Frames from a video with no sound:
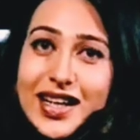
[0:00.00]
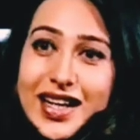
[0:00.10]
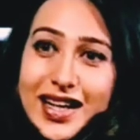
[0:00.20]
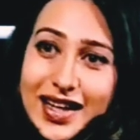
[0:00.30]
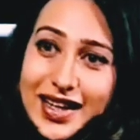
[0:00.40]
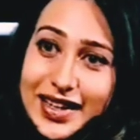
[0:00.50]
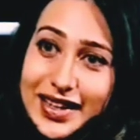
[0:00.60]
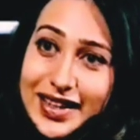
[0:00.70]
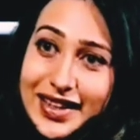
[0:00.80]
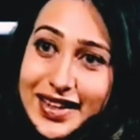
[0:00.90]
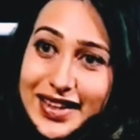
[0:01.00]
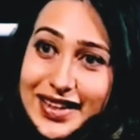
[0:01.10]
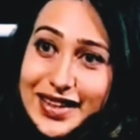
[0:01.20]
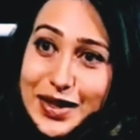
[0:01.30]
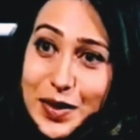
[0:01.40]
You mean she's taken the role of
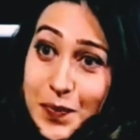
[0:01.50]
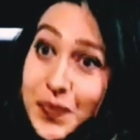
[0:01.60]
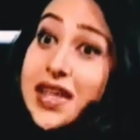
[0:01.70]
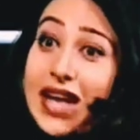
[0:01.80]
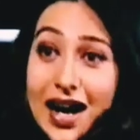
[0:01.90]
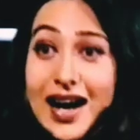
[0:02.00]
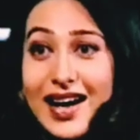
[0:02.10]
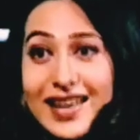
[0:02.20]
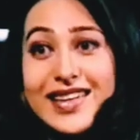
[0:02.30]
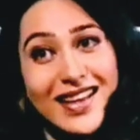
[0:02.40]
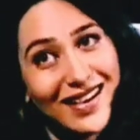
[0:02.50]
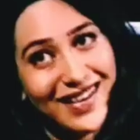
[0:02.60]
being the elder and the more mature one?